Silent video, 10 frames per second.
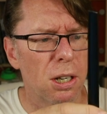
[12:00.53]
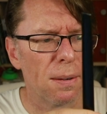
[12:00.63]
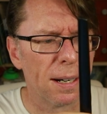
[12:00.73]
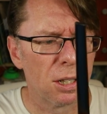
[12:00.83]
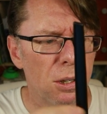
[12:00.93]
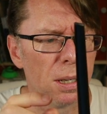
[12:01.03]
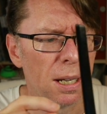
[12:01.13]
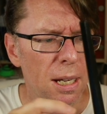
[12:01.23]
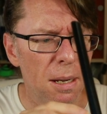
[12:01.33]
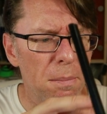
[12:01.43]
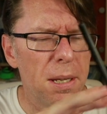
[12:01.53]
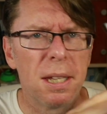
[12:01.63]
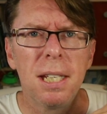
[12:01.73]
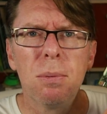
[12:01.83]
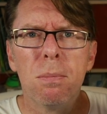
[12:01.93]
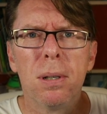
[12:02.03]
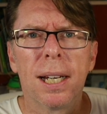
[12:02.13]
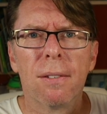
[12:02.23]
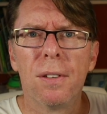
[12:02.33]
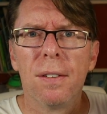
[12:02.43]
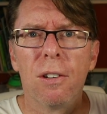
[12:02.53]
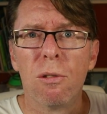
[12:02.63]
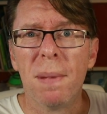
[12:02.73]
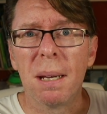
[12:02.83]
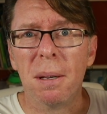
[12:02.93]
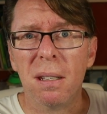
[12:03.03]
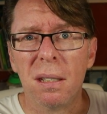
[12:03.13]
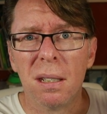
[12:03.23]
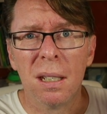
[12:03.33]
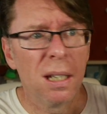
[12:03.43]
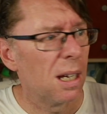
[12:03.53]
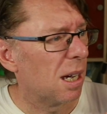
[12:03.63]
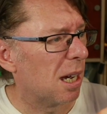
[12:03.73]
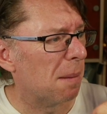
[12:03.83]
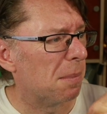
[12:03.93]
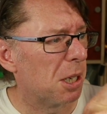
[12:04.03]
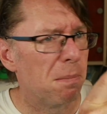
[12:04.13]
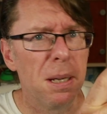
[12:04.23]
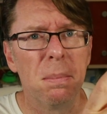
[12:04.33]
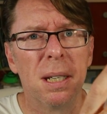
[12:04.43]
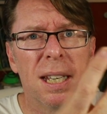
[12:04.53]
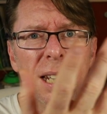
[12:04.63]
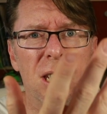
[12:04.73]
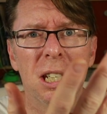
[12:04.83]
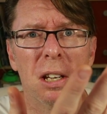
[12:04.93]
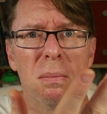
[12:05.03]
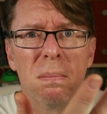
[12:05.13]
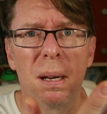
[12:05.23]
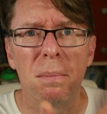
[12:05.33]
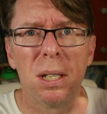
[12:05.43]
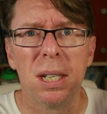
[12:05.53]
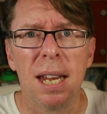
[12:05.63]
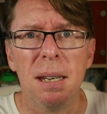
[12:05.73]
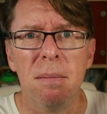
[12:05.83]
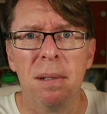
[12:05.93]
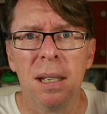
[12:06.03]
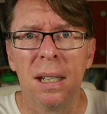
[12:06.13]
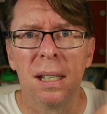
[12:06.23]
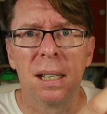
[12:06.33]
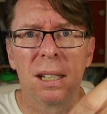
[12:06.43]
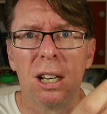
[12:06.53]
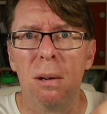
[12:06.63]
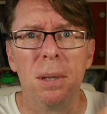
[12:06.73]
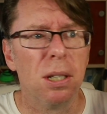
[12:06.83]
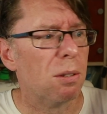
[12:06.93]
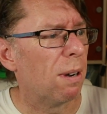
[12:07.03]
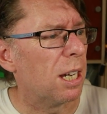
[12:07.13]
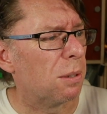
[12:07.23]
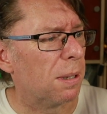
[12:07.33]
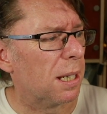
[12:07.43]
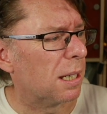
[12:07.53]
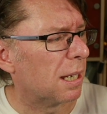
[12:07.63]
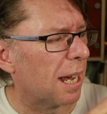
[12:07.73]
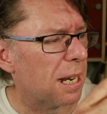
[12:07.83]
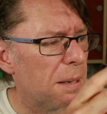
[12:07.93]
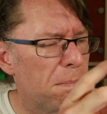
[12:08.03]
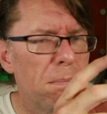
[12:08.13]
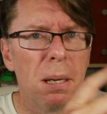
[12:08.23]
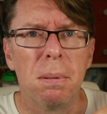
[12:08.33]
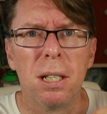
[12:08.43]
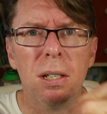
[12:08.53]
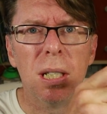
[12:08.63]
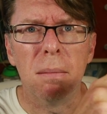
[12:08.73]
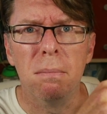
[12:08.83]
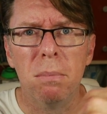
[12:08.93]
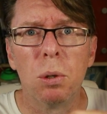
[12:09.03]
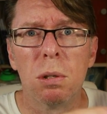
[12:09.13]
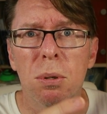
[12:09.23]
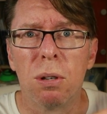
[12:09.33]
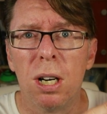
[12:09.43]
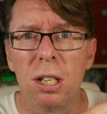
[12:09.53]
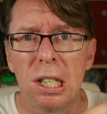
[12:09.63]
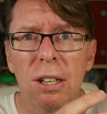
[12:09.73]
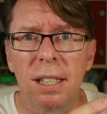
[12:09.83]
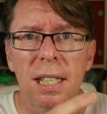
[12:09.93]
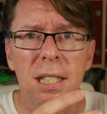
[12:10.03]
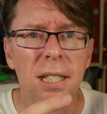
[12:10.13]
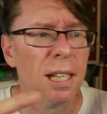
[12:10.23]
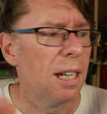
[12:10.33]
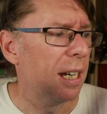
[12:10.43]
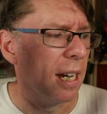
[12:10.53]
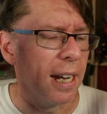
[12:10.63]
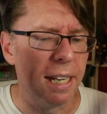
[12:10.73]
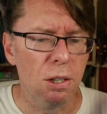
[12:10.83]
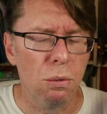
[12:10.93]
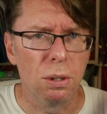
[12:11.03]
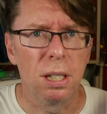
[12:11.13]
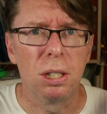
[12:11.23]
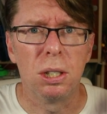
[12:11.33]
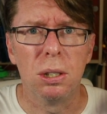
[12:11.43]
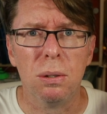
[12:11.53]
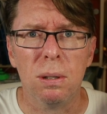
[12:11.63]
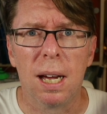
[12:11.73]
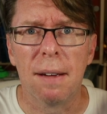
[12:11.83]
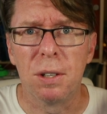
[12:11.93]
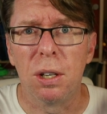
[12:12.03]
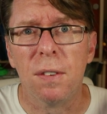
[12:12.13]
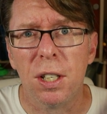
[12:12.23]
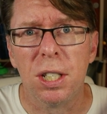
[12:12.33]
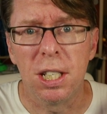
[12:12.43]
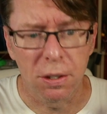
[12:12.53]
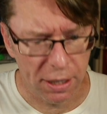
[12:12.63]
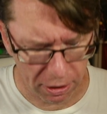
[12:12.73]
direct on, but these will put out 500 megabits. So people are getting, you know, up to 10 kilometers range with this, and people are using multiple cards like this in order to have diversity on